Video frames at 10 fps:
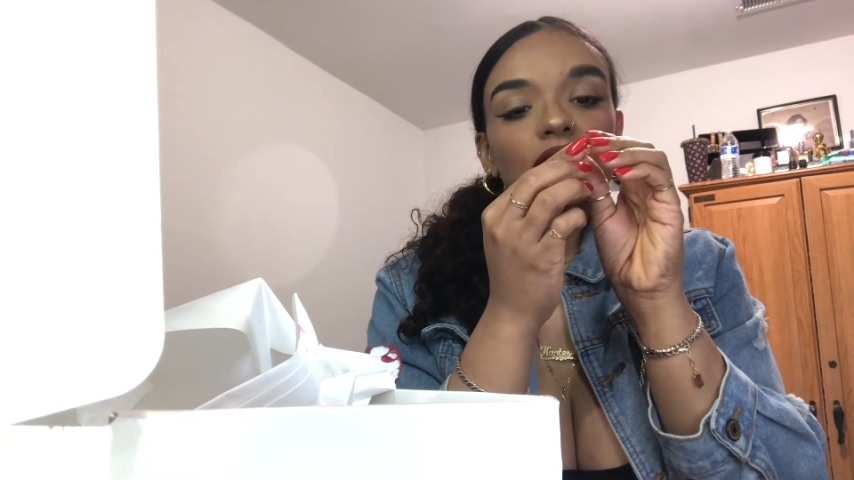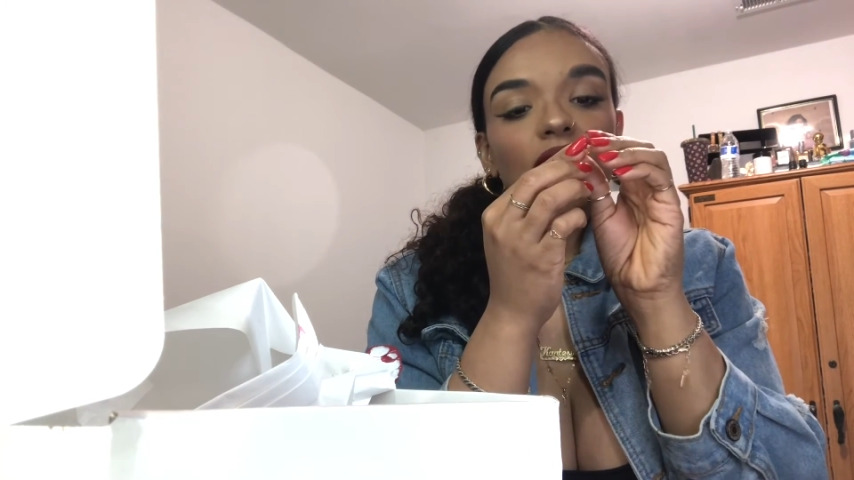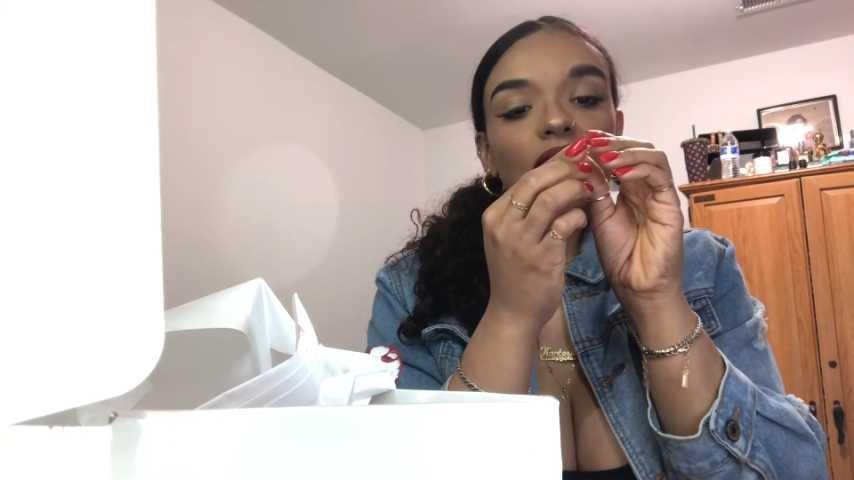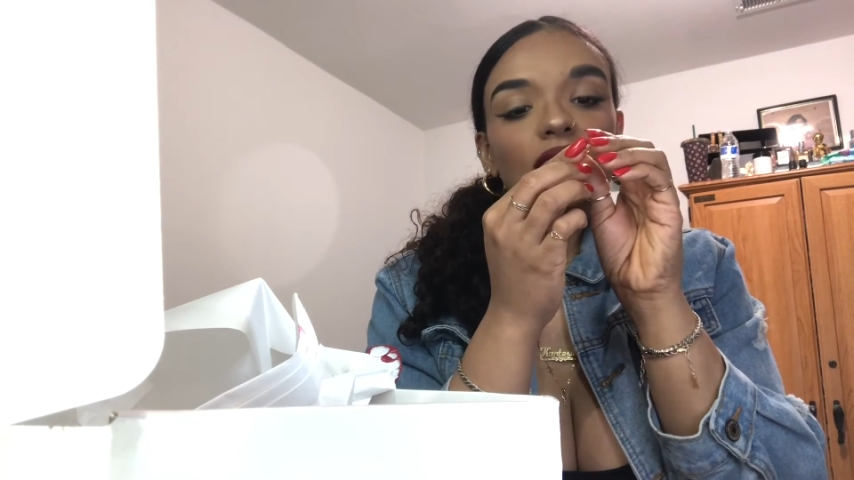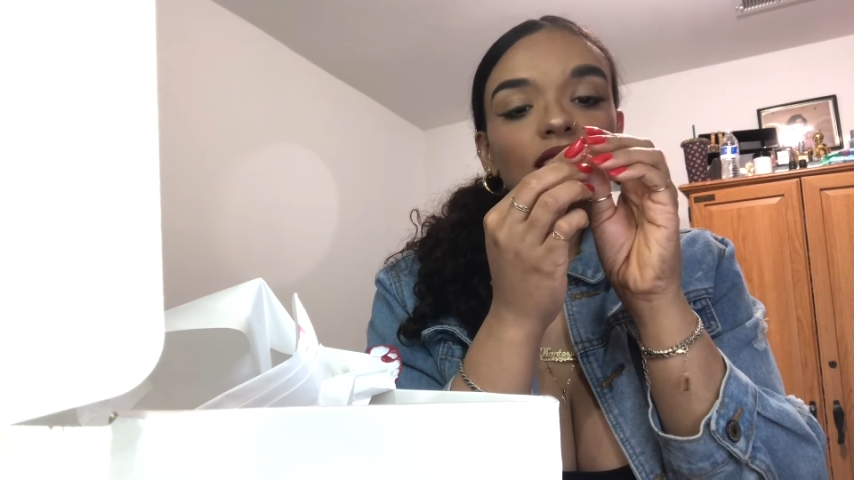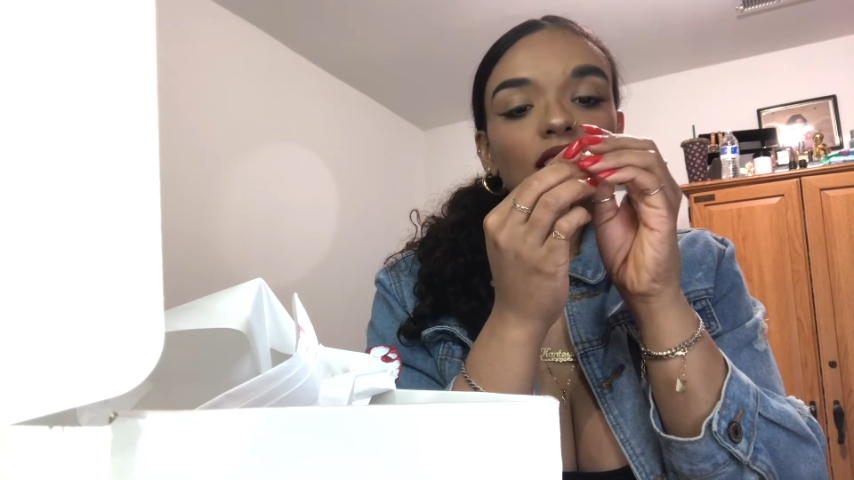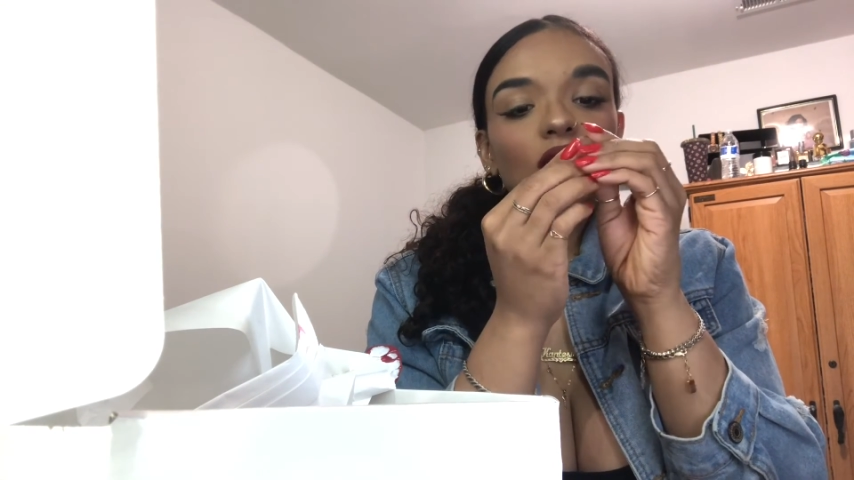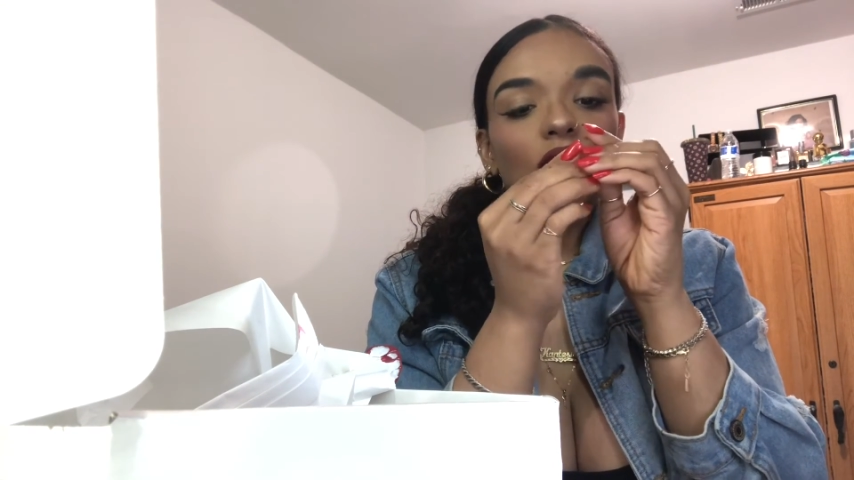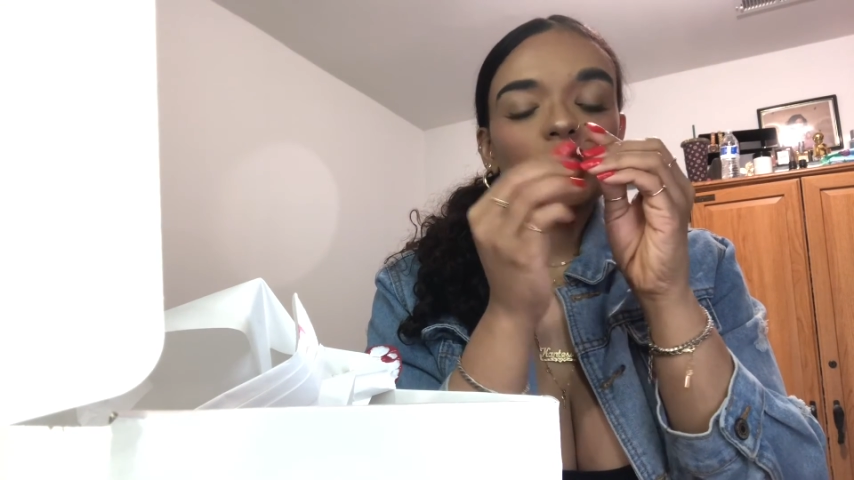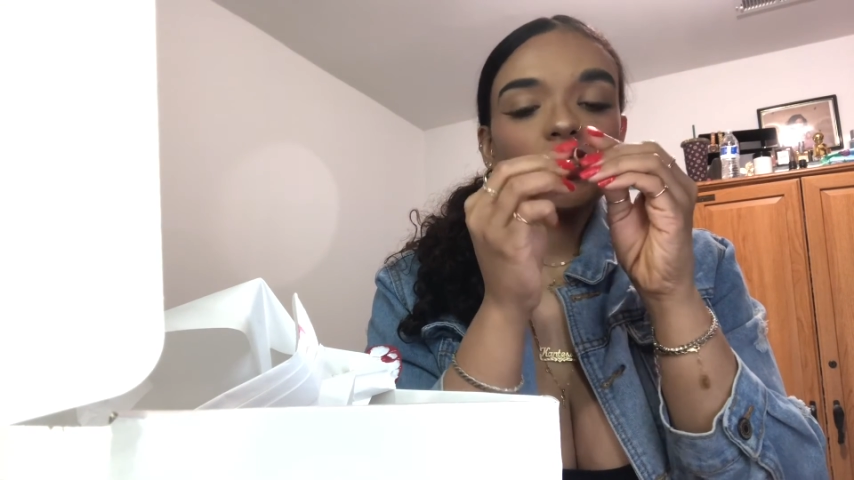has the
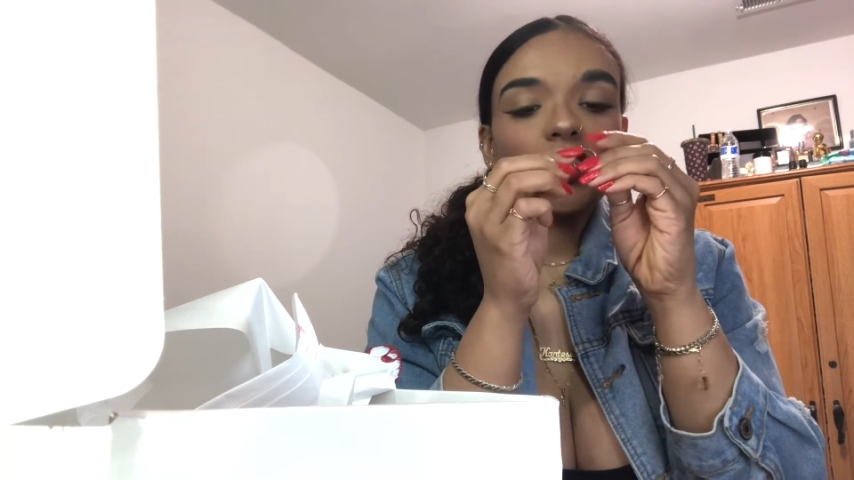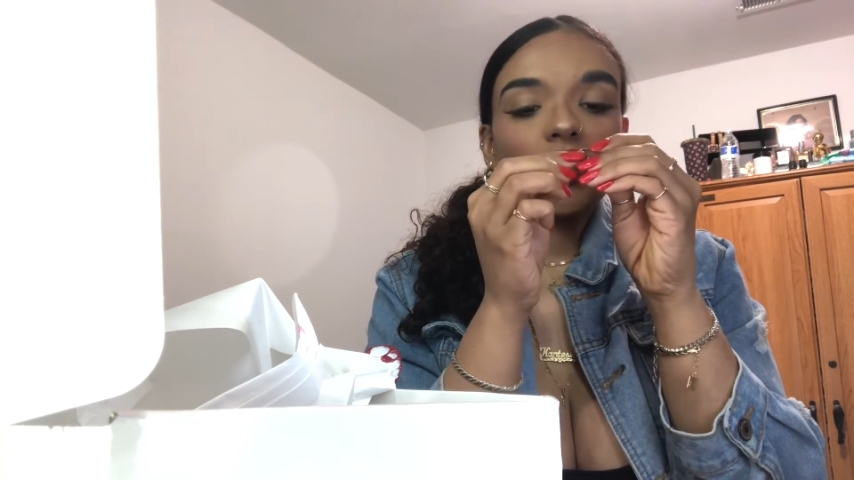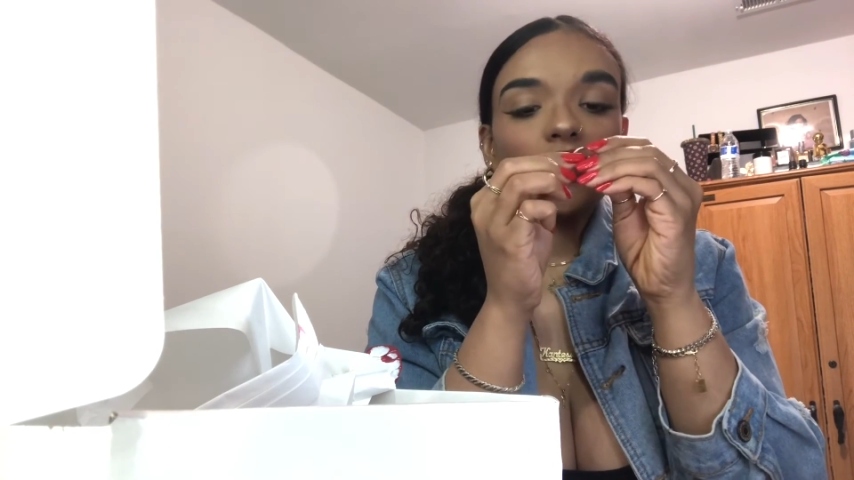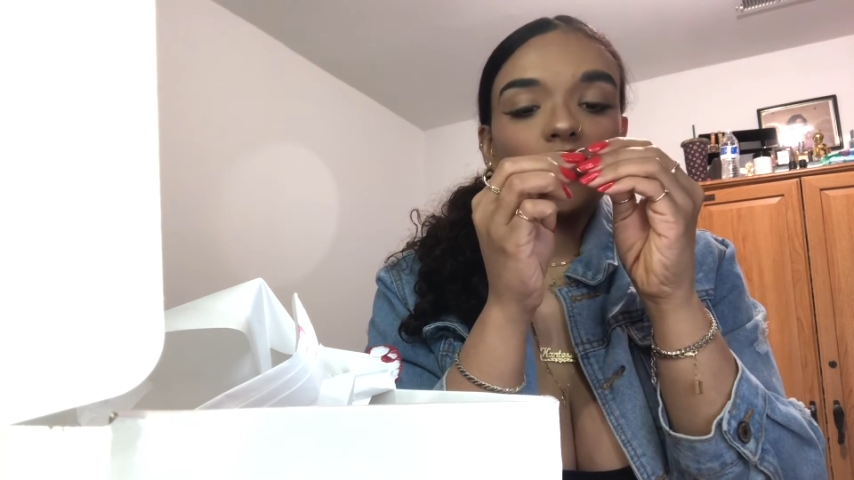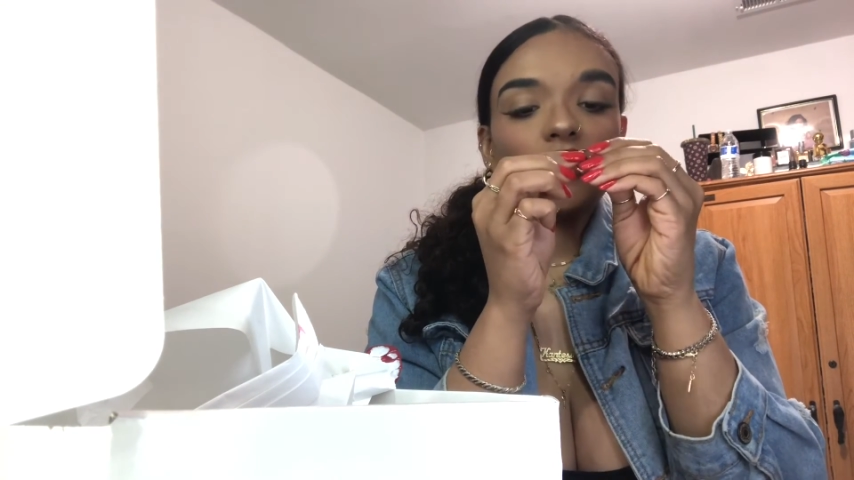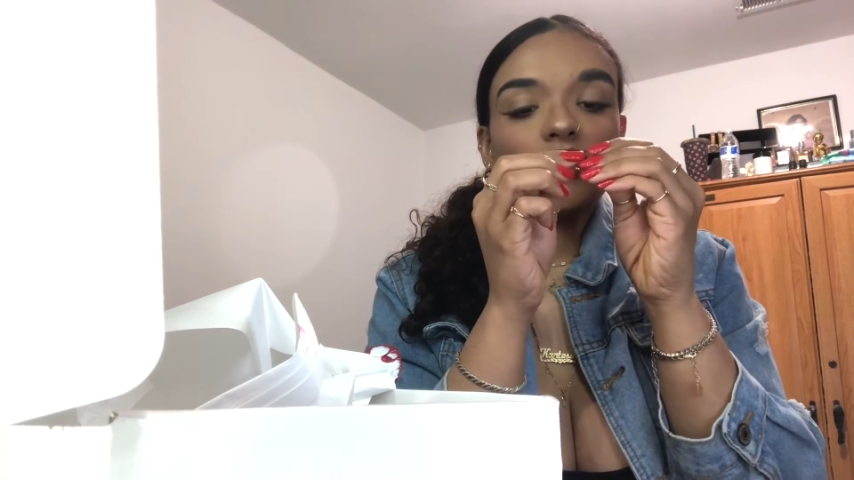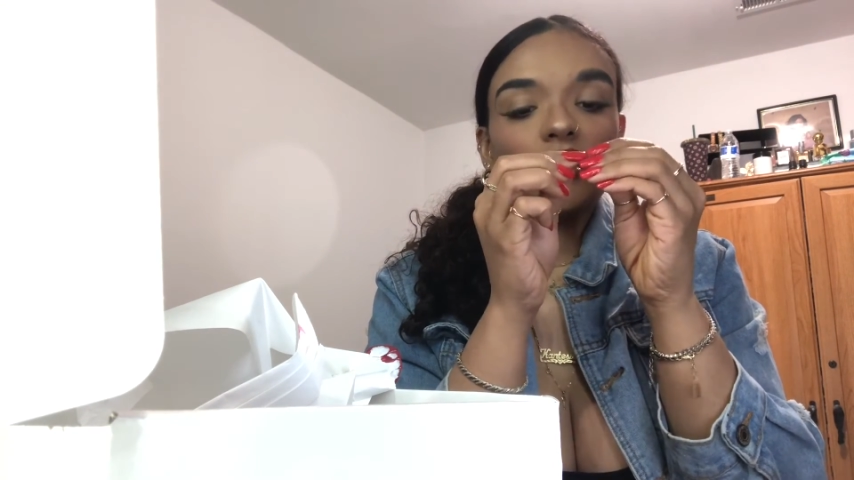Cartier